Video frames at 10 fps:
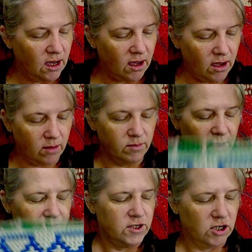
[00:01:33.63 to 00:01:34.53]
Um,
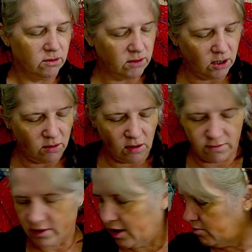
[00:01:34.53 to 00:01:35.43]
if you don't know,
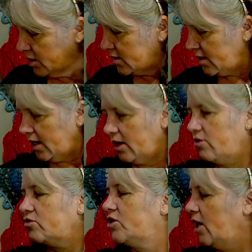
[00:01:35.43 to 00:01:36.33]
overlay mosaic
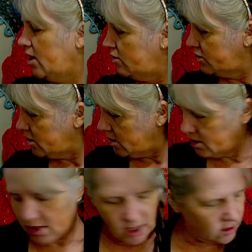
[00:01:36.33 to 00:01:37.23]
crochet, you
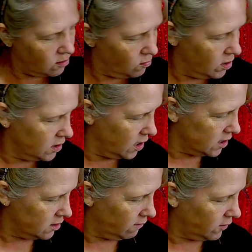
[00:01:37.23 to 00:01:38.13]
start at one
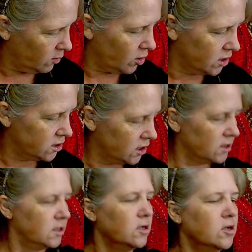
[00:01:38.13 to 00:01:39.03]
end of your project,